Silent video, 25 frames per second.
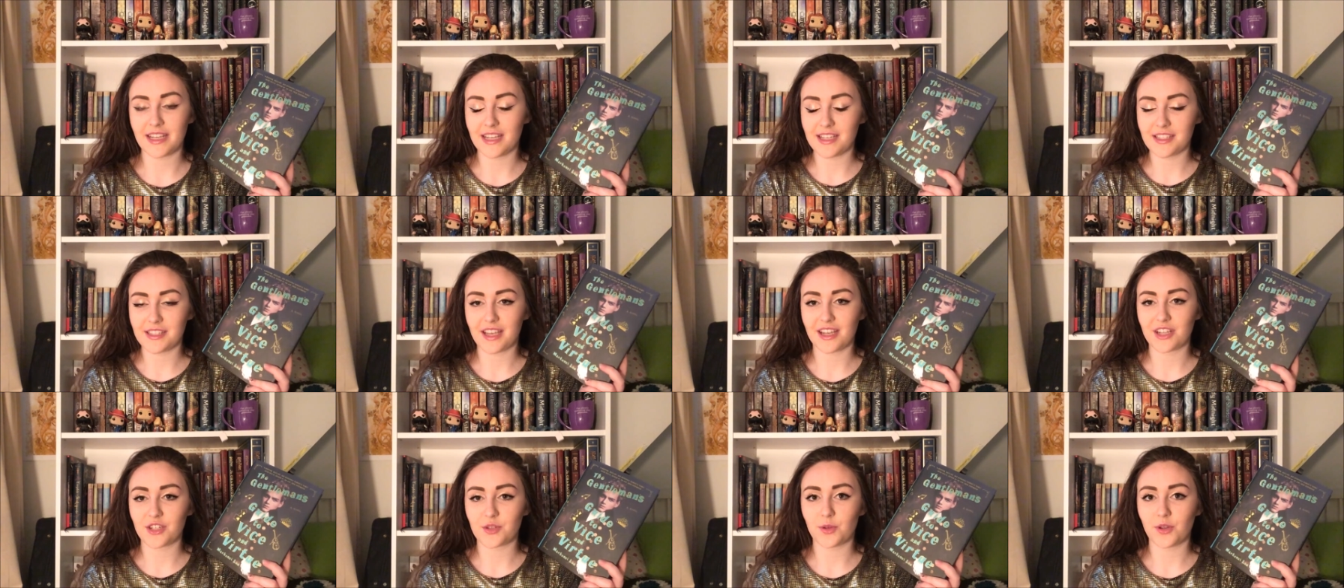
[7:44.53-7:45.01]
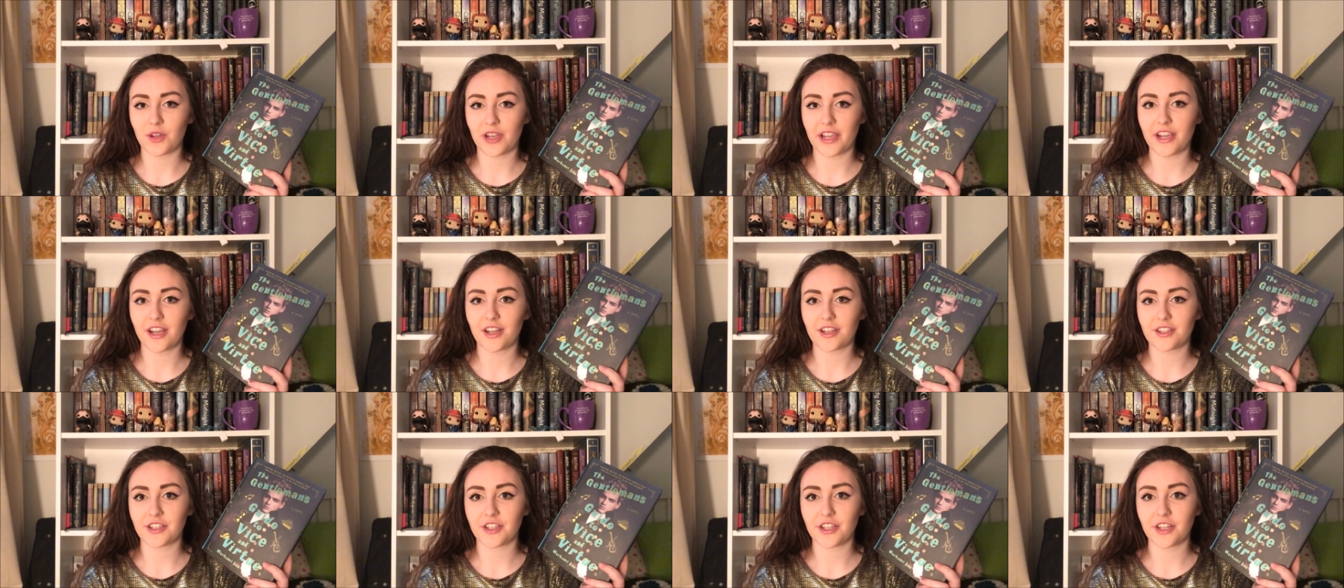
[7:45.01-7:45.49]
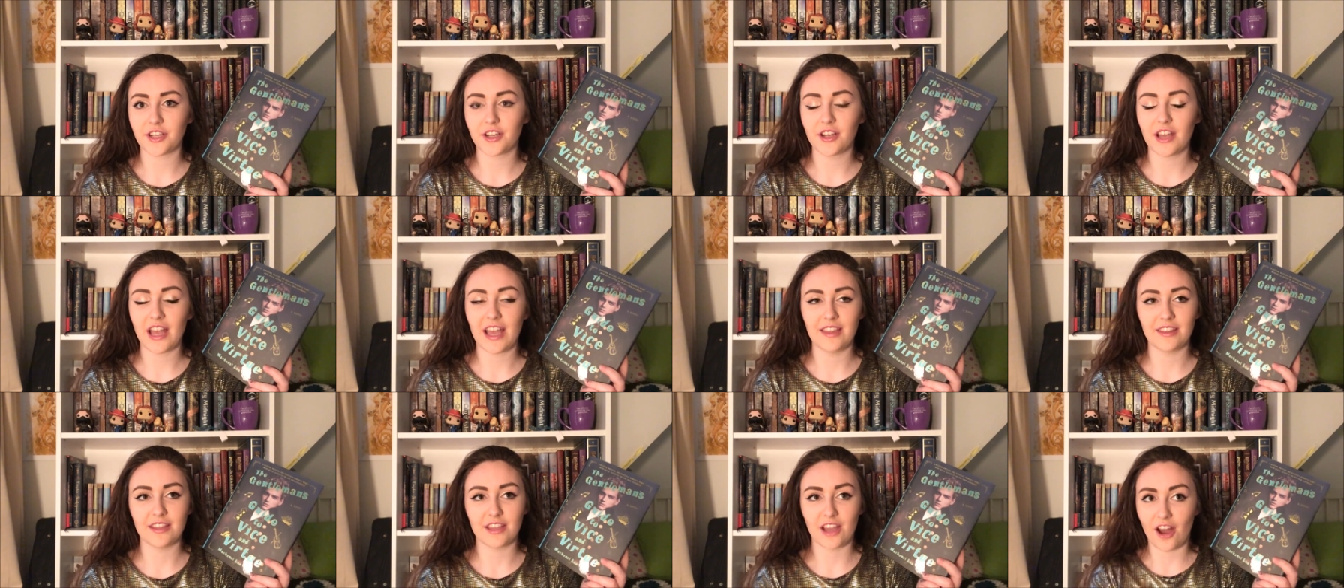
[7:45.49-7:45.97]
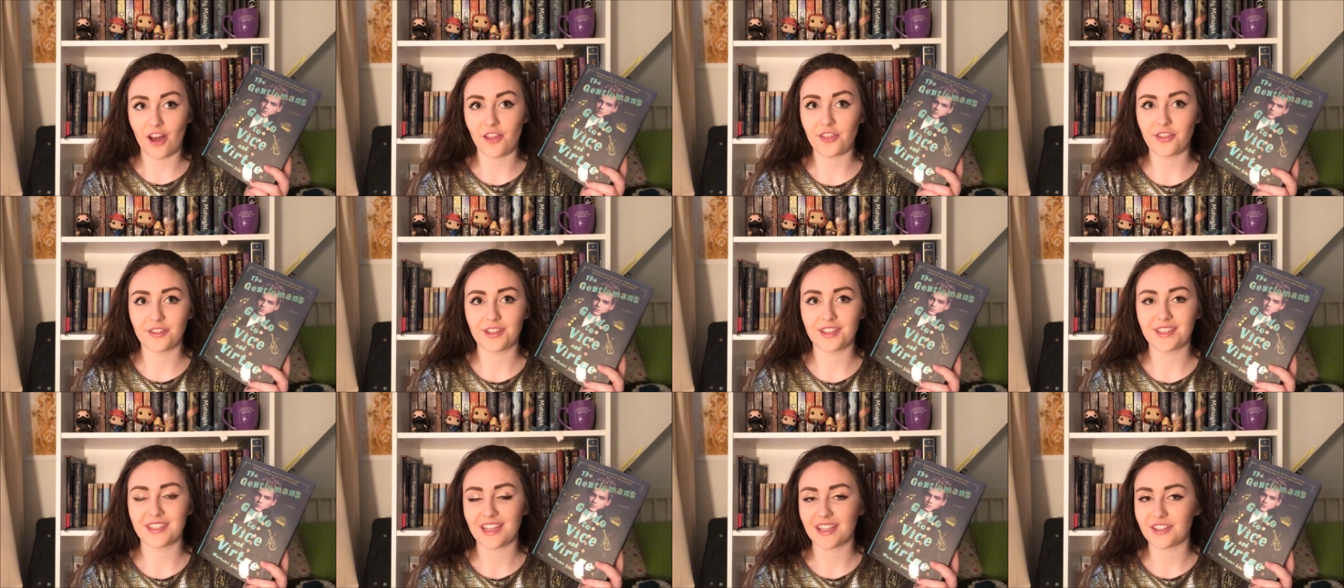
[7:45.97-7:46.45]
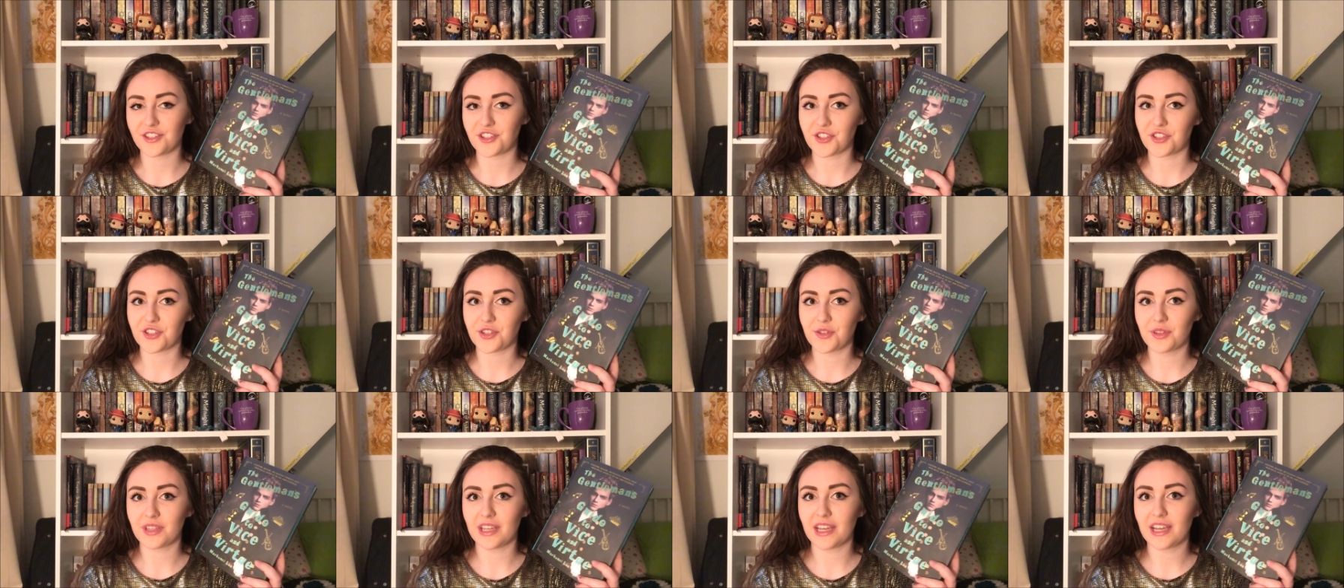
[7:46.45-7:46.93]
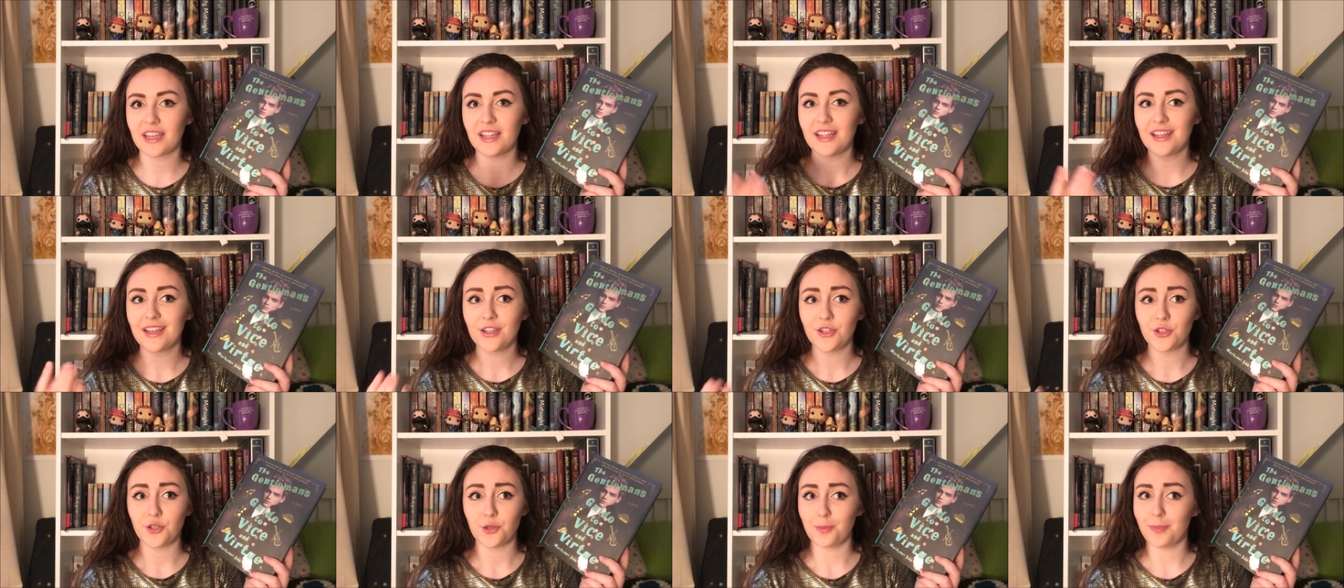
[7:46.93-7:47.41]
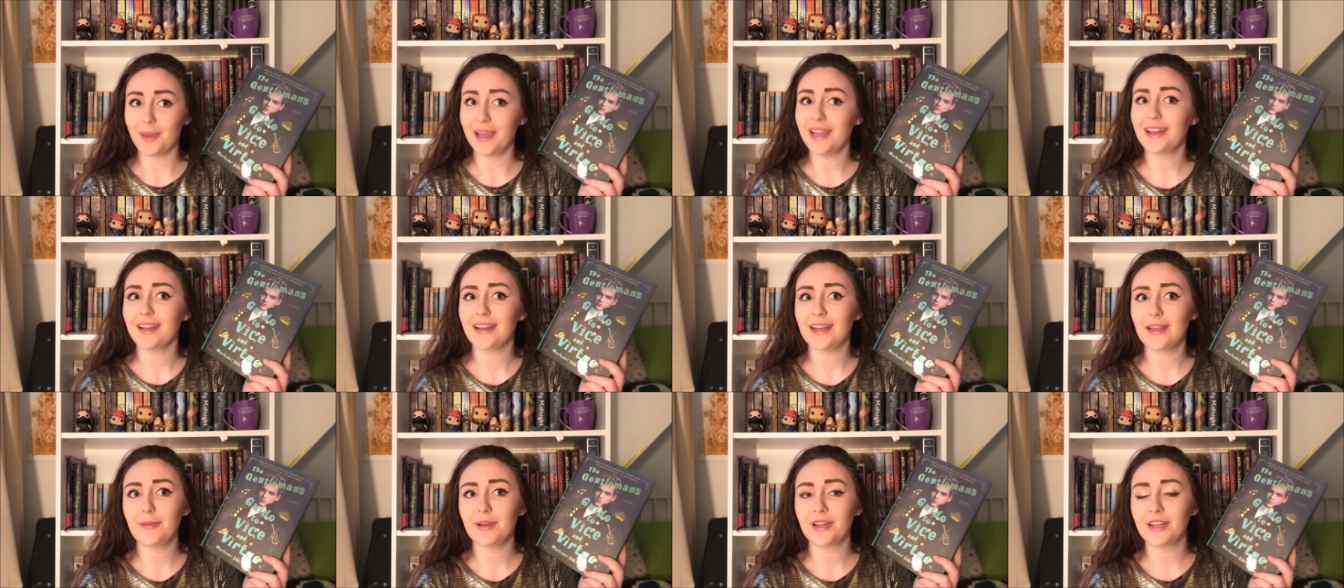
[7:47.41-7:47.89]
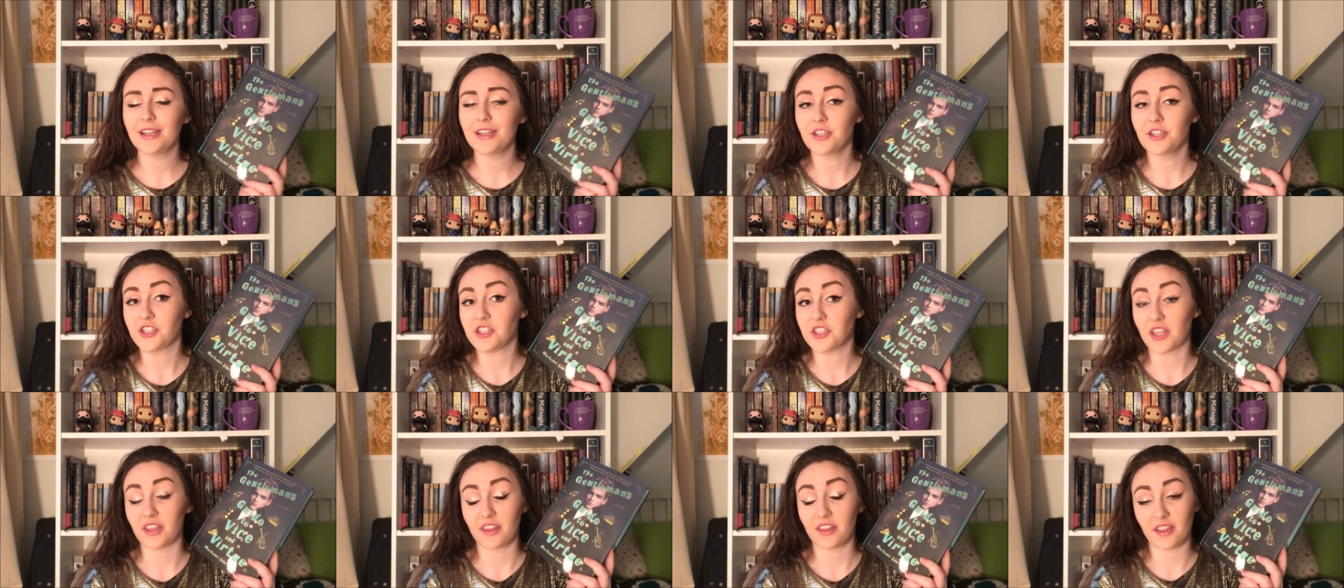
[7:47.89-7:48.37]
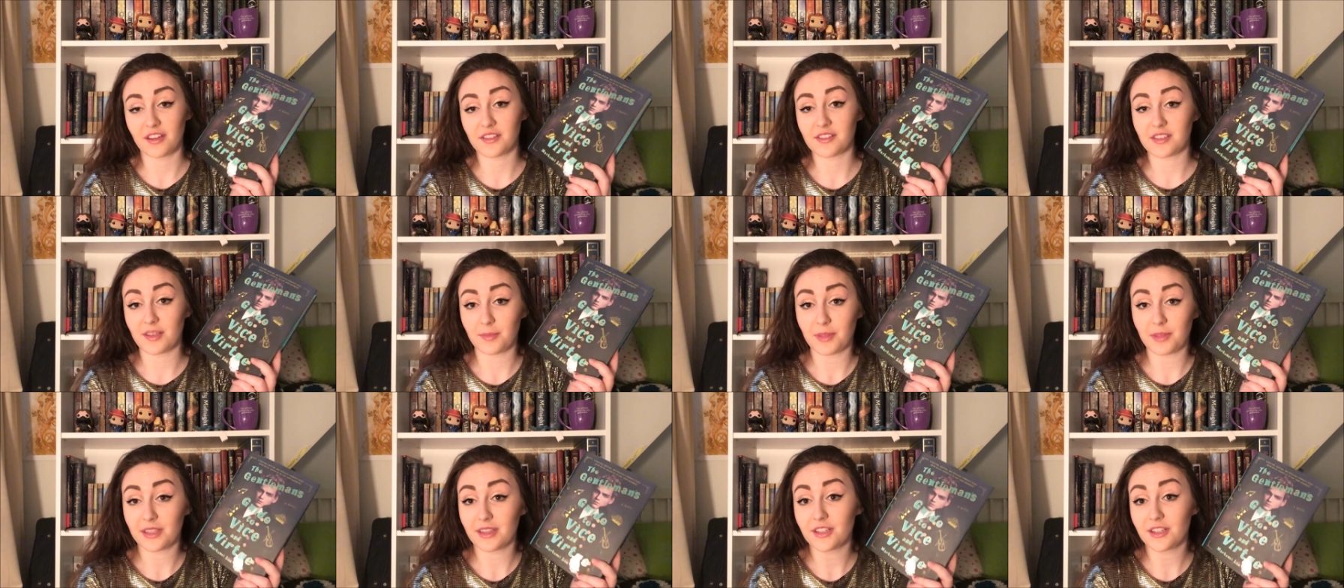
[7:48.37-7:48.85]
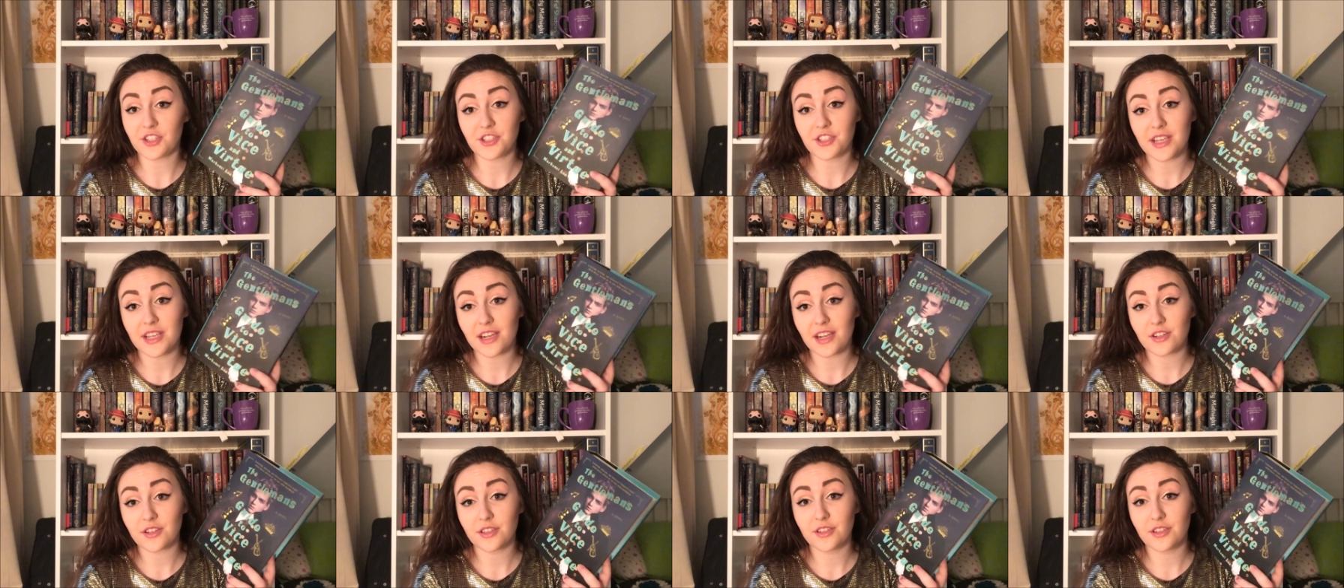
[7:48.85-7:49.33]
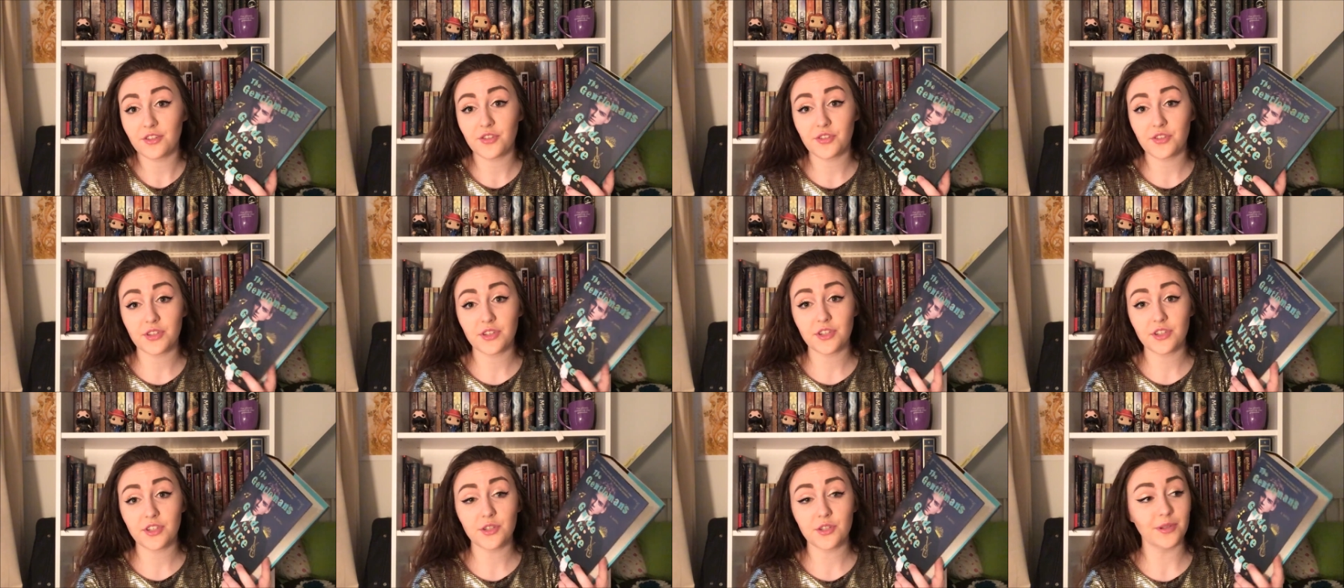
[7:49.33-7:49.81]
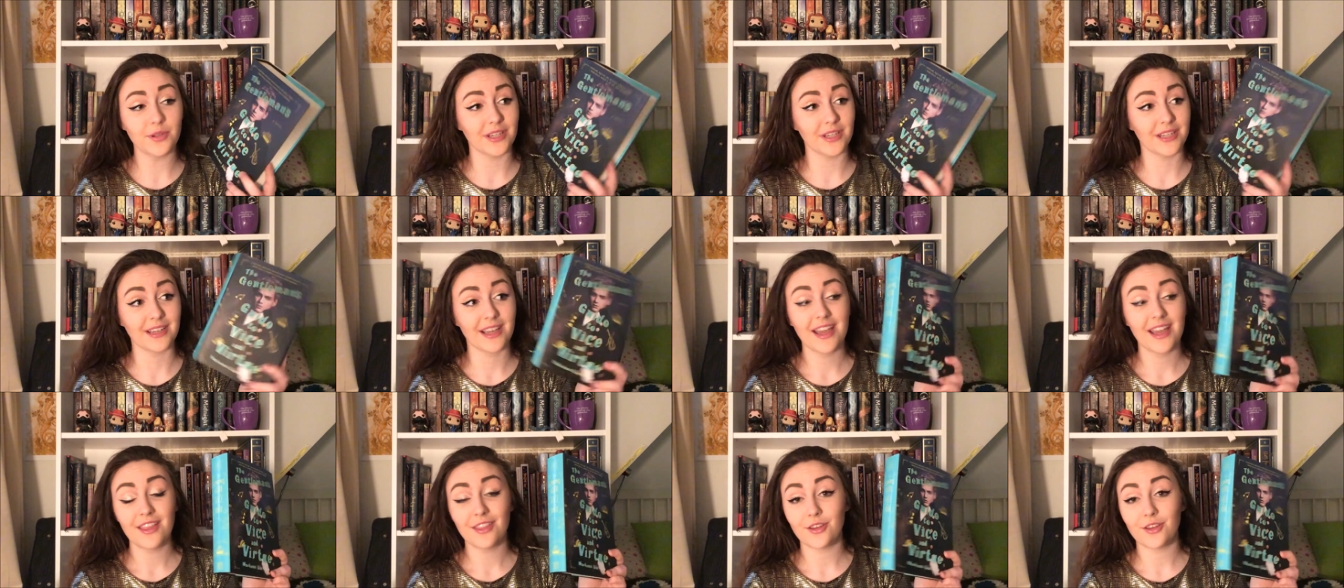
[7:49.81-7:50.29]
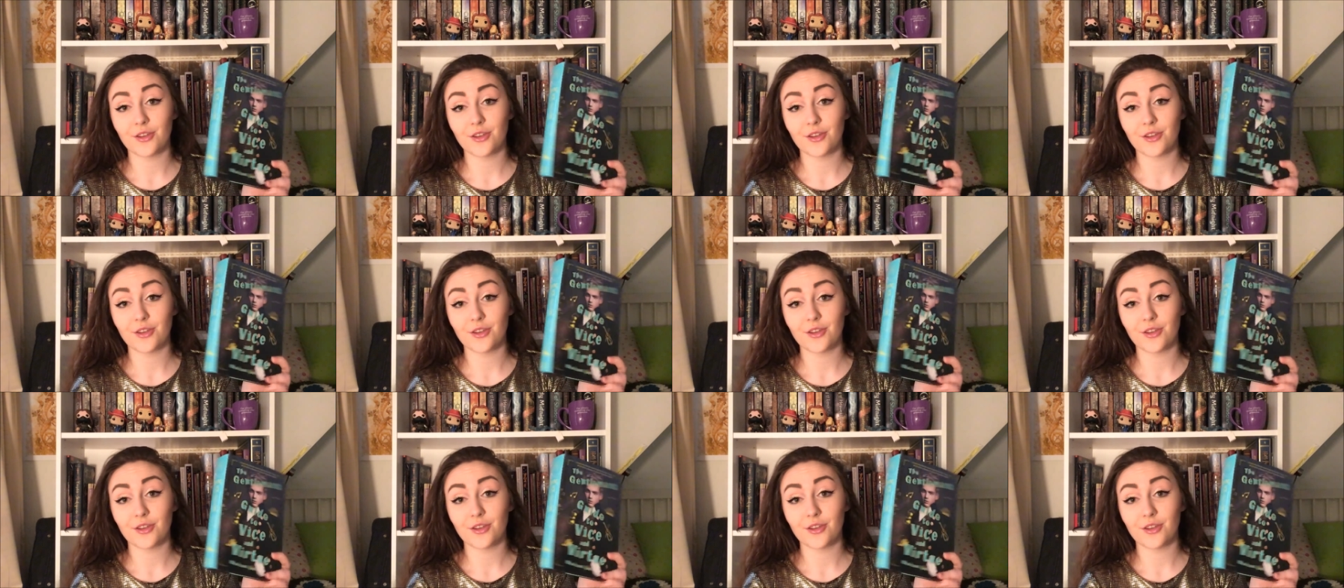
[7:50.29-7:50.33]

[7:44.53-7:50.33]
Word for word: an asexual character, and the author did not just do that to bait anybody. She said that is something that she's actually interested in doing.